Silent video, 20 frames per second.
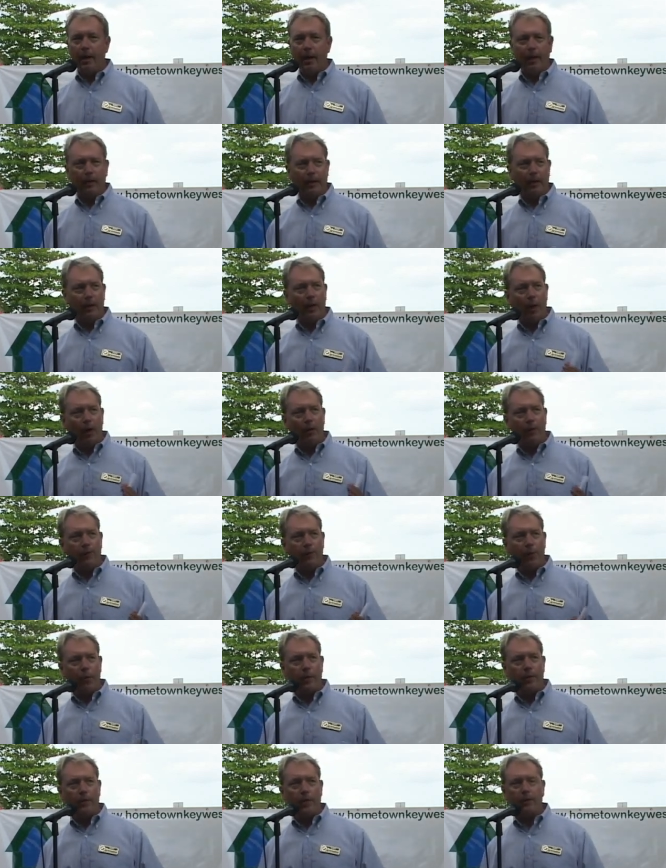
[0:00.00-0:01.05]
I think all
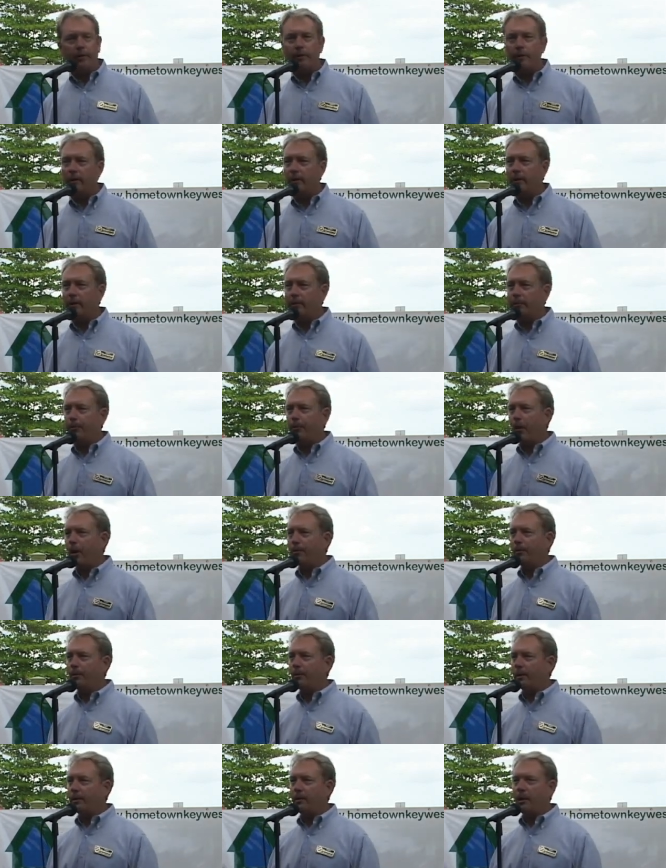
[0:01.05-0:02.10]
four of there's
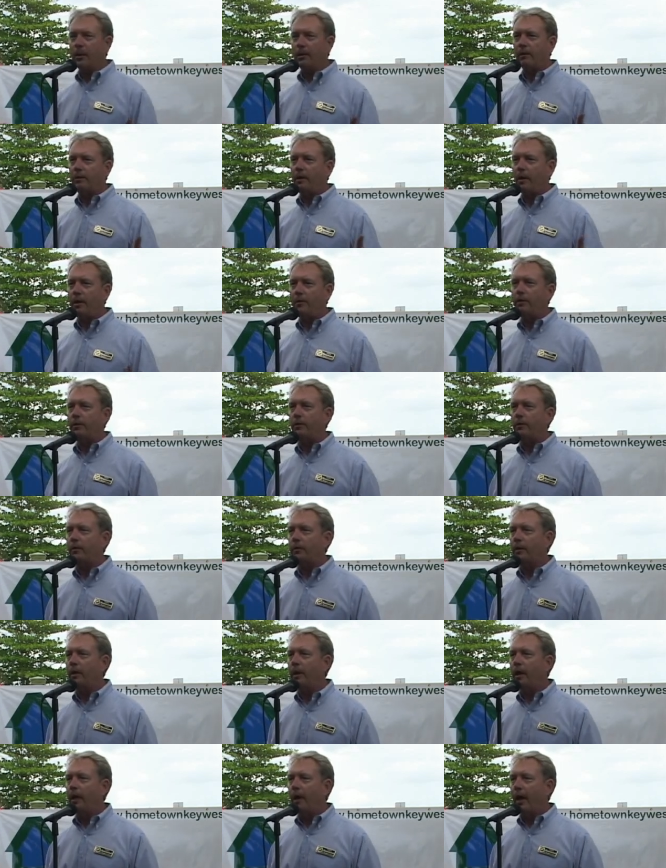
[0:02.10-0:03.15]
probably not another
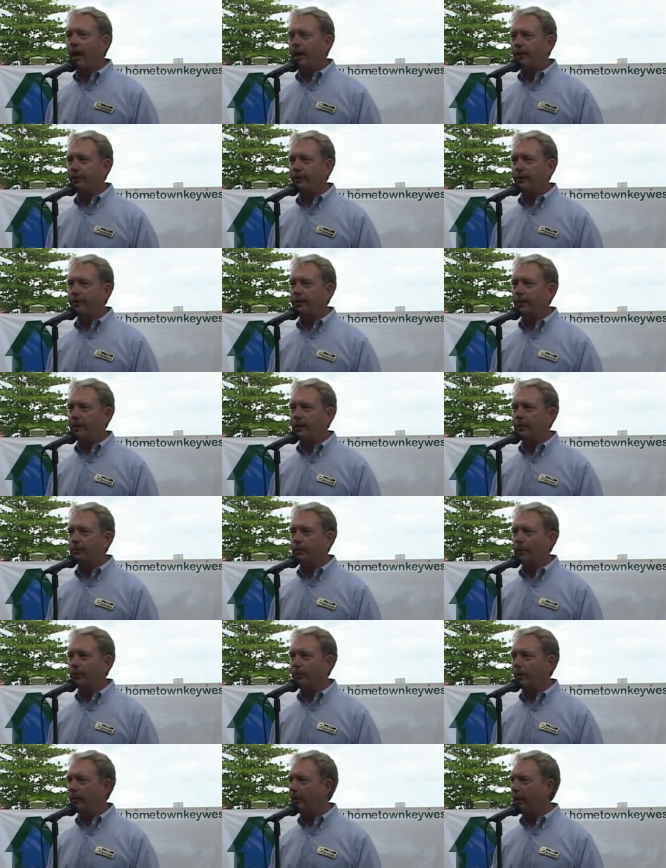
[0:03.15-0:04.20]
agency in
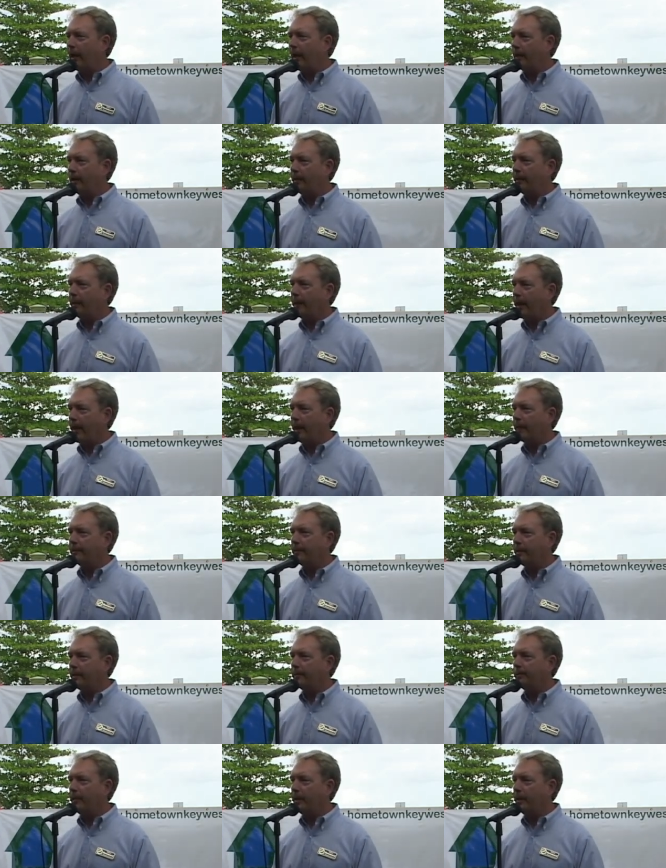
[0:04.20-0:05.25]
Monroe County that has
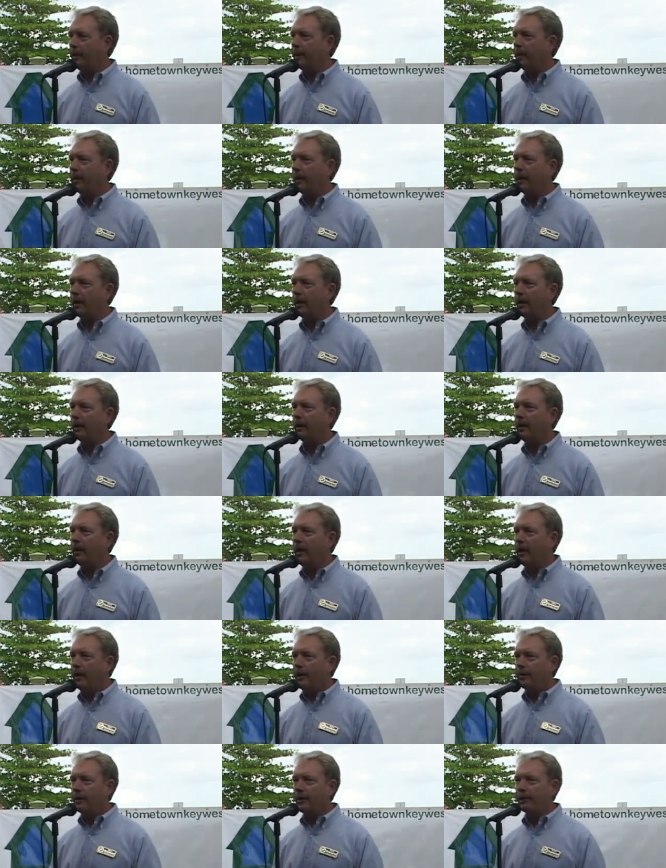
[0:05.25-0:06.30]
this many
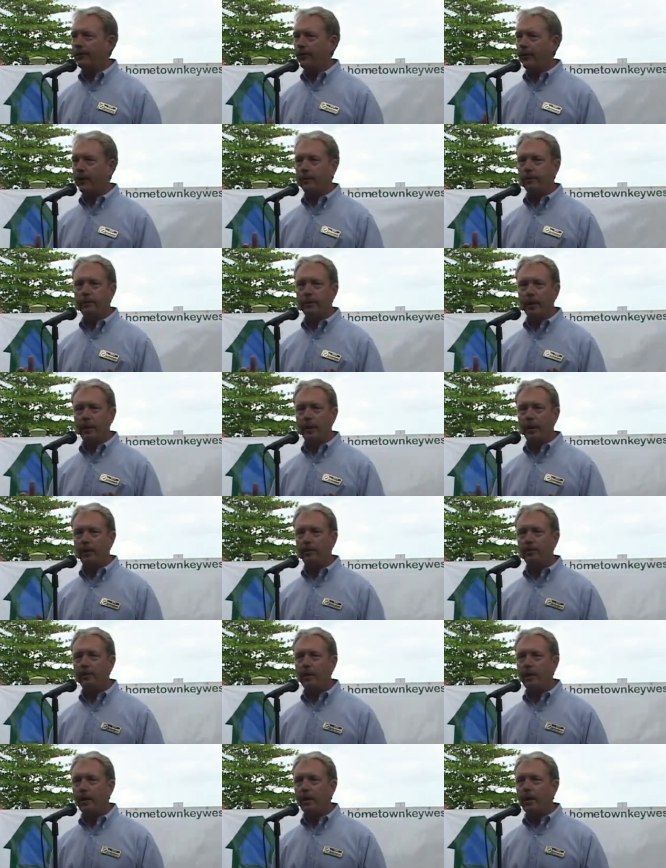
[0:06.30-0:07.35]
different
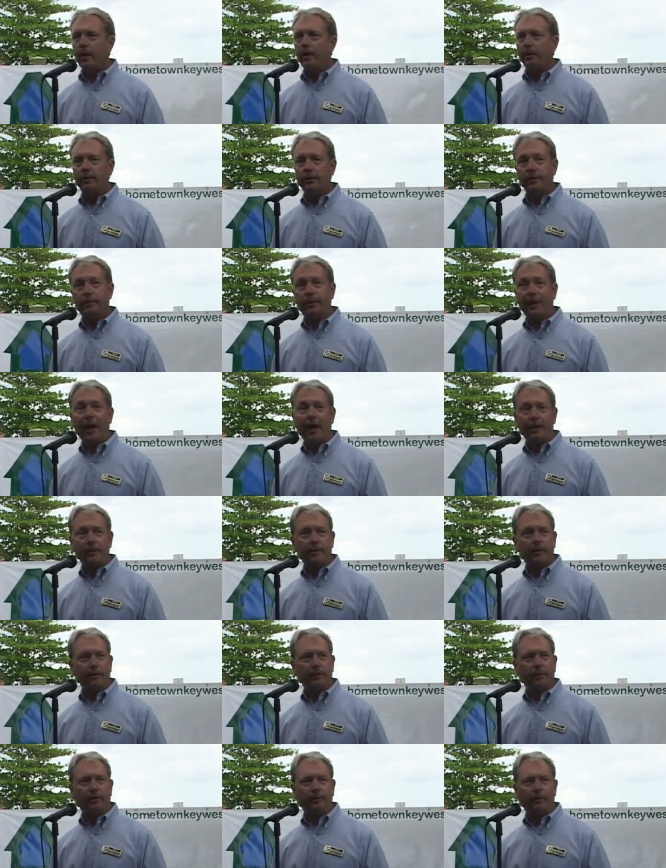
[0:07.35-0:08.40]

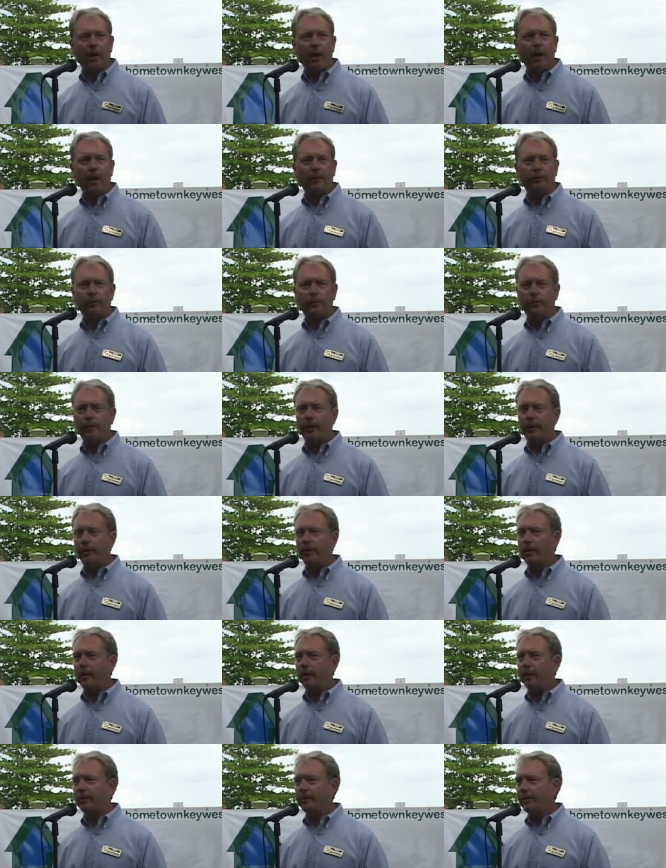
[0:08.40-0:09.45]
sciences involved
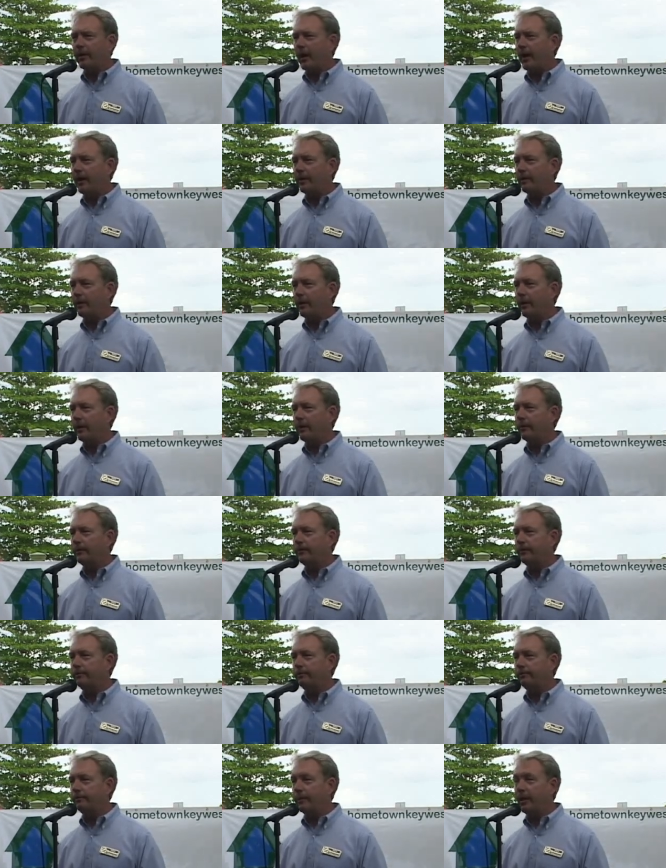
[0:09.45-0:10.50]
with
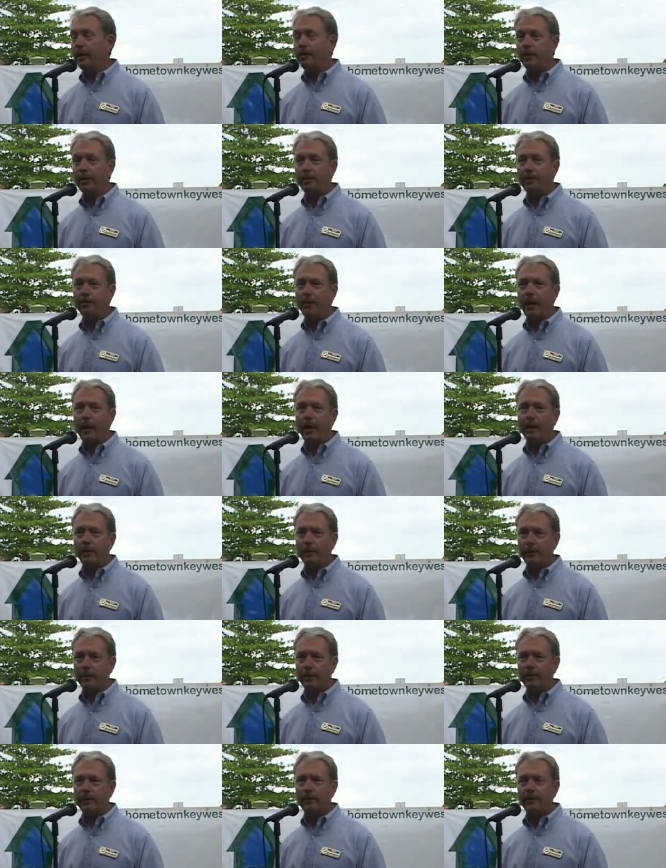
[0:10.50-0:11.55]
chemists,
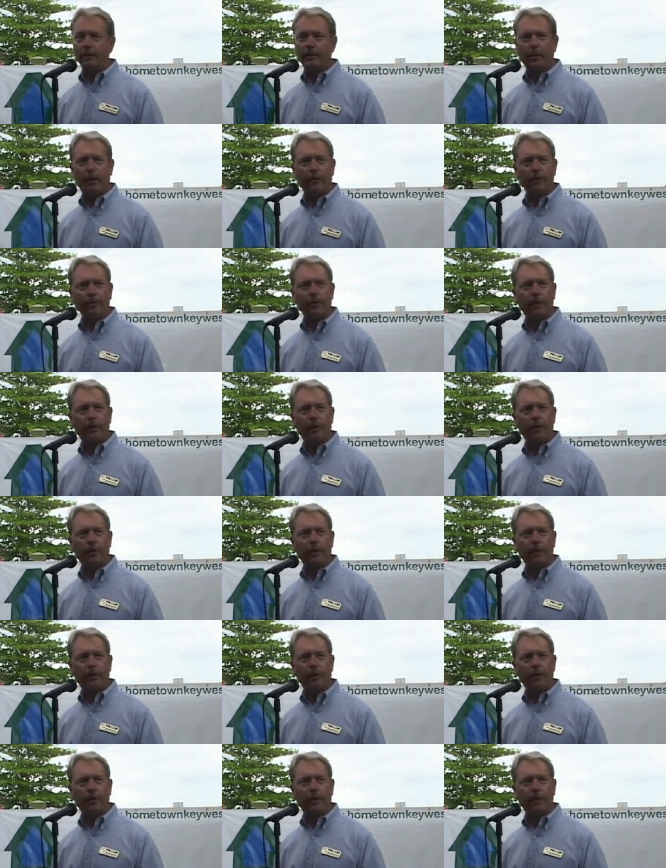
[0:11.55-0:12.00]
biologists, and all.